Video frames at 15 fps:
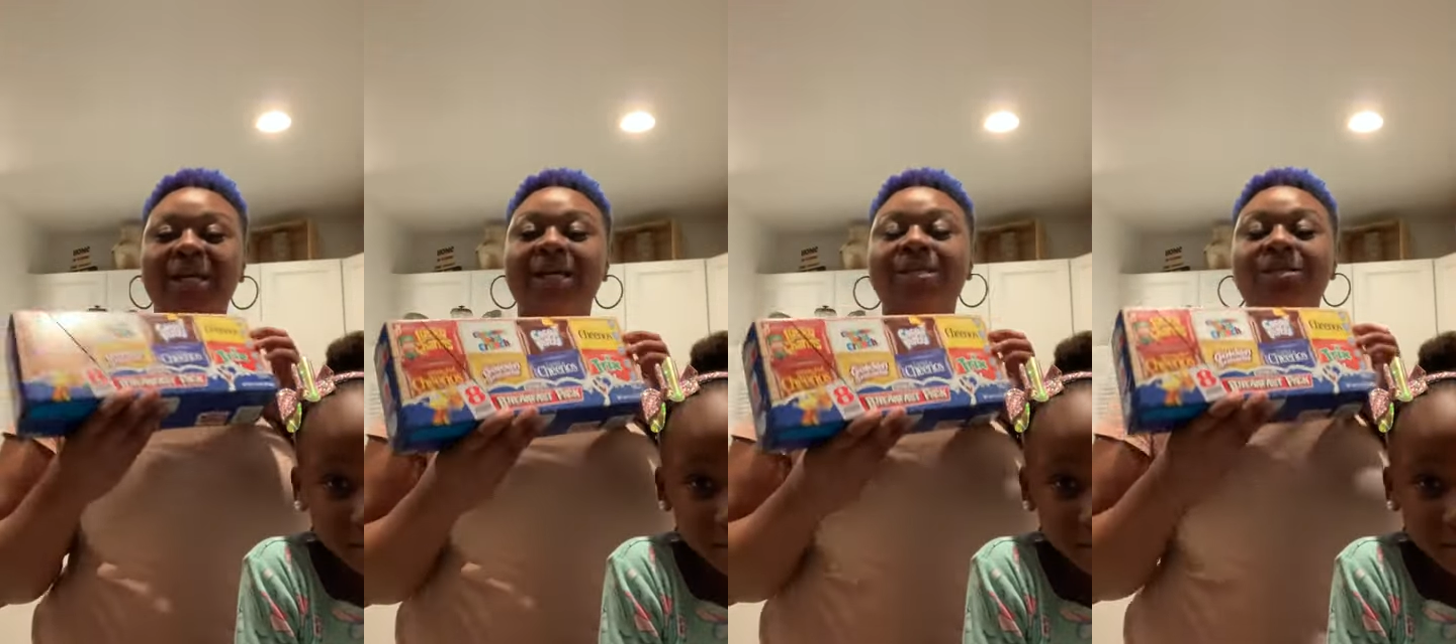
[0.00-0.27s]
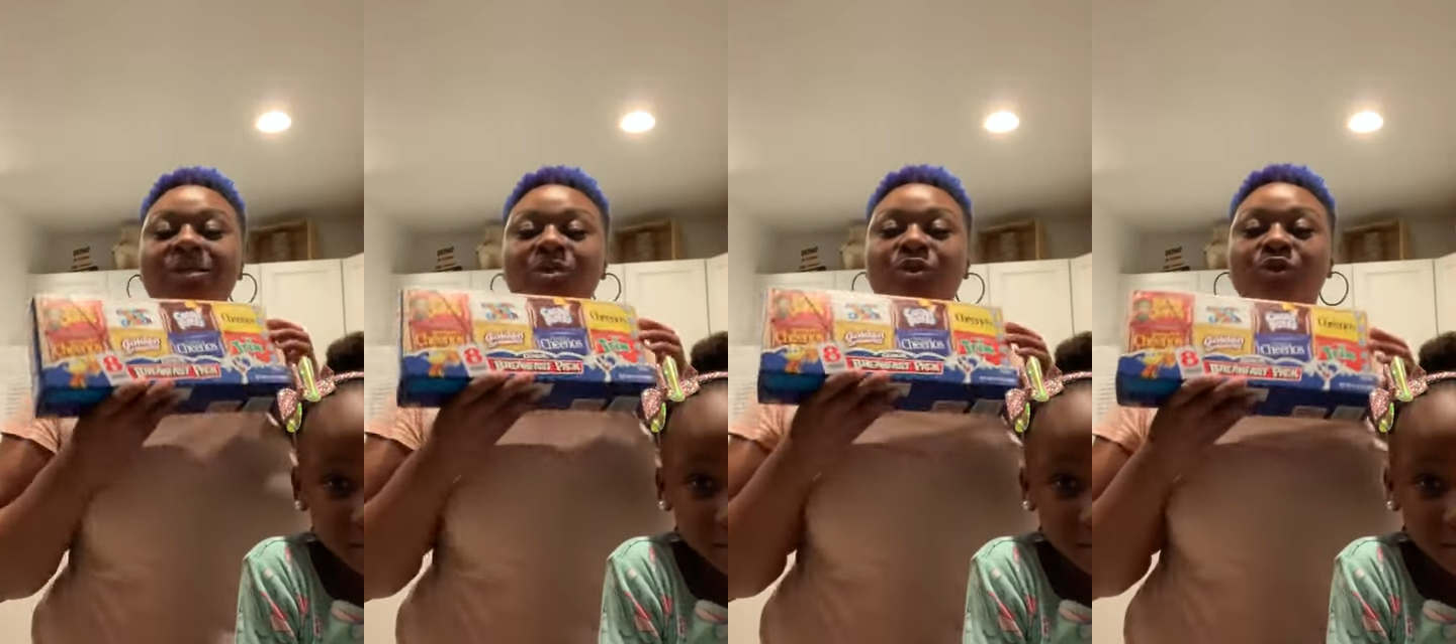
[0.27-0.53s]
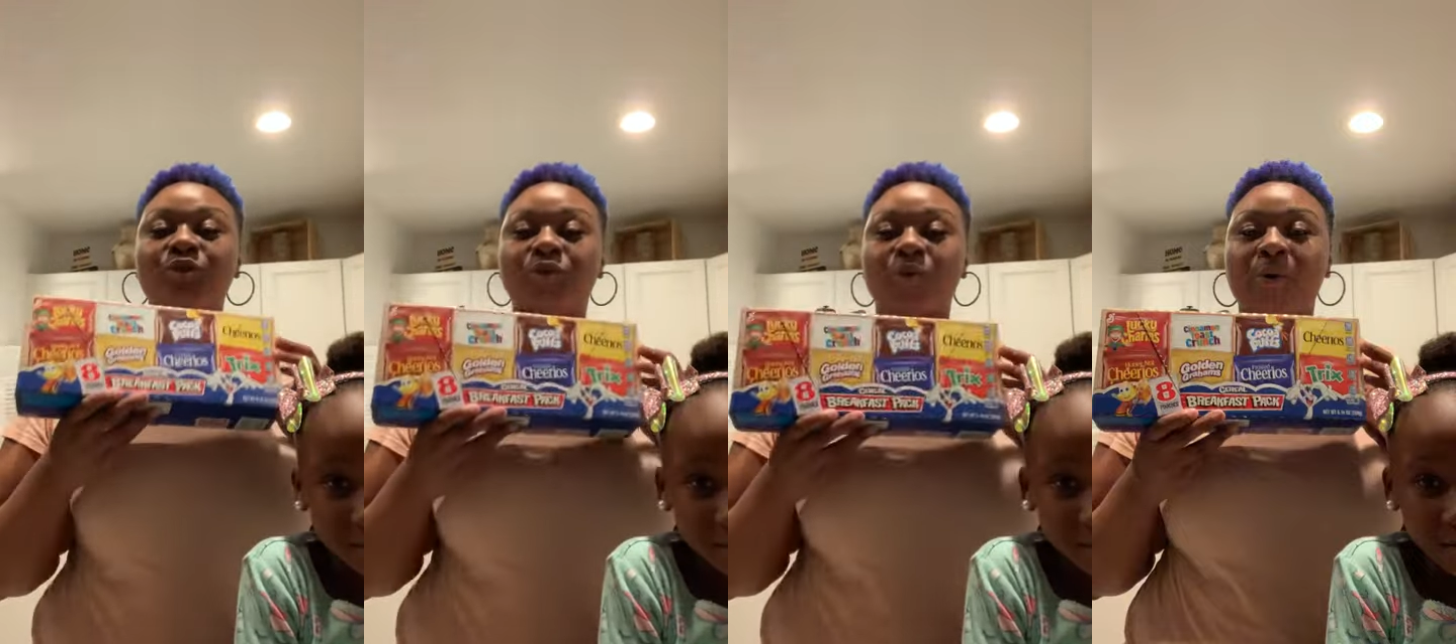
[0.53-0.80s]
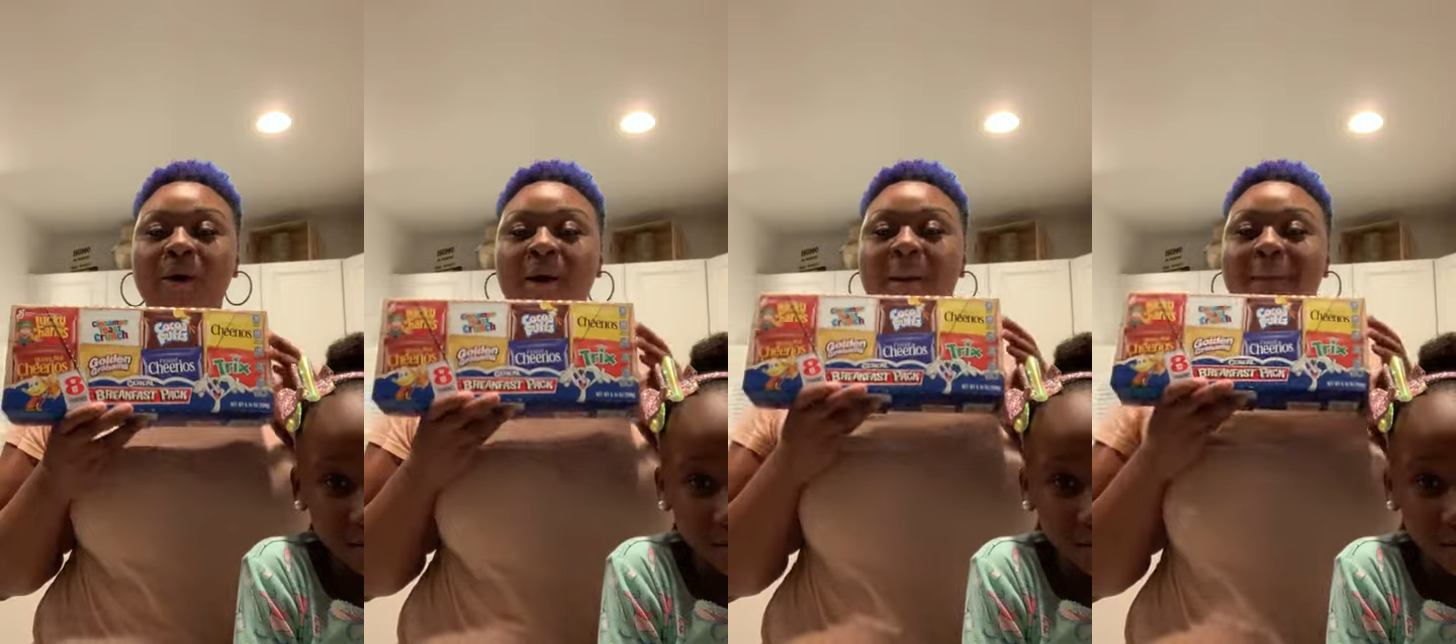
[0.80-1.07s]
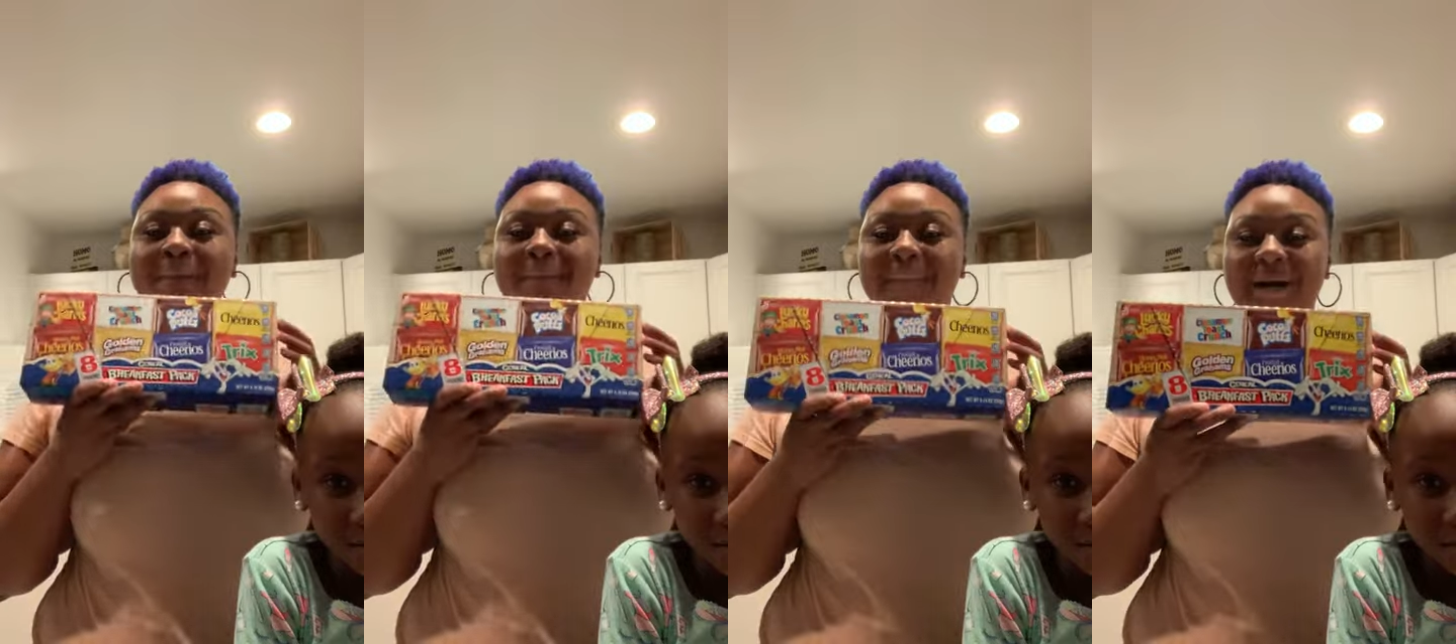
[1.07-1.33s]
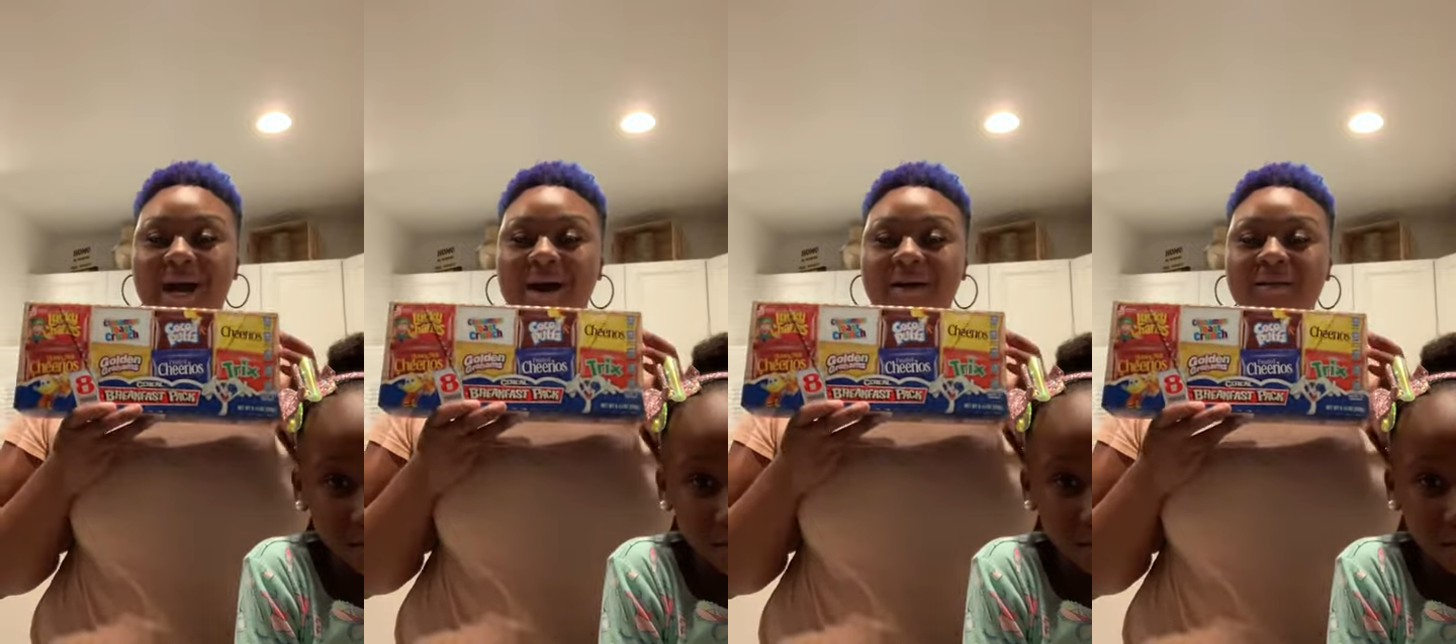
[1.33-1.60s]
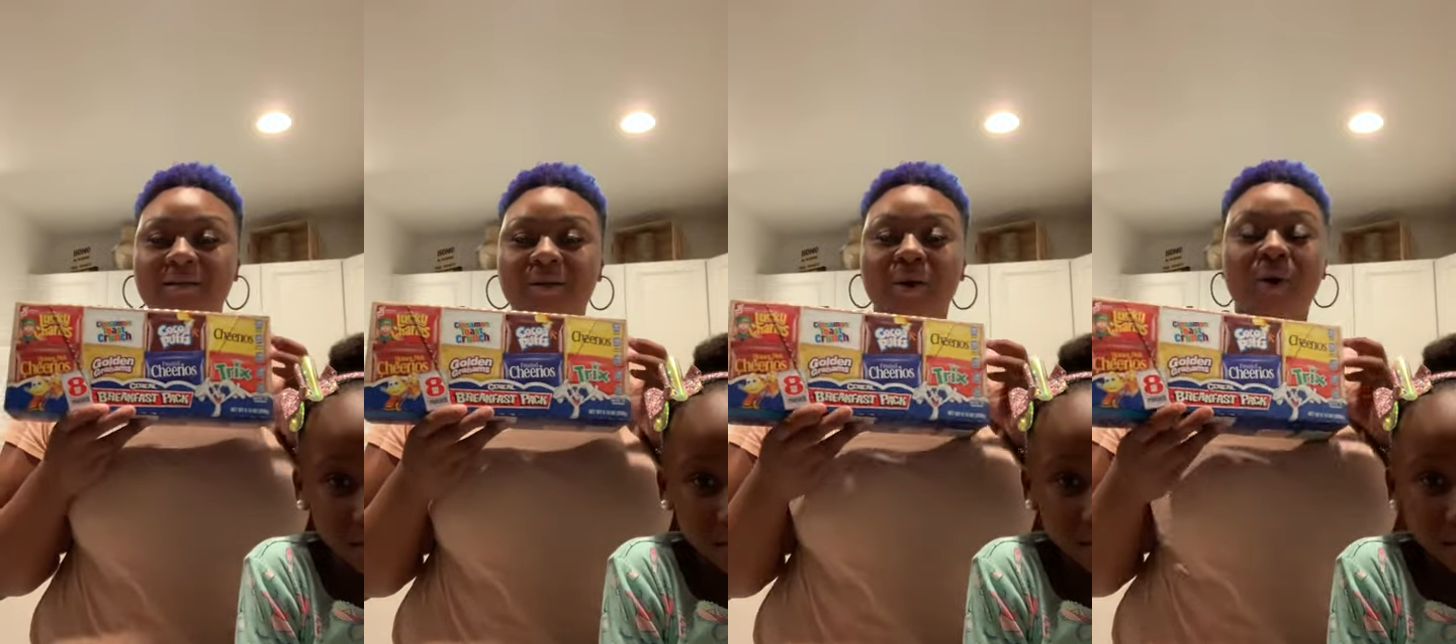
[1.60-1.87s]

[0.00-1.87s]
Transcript: easy to store box.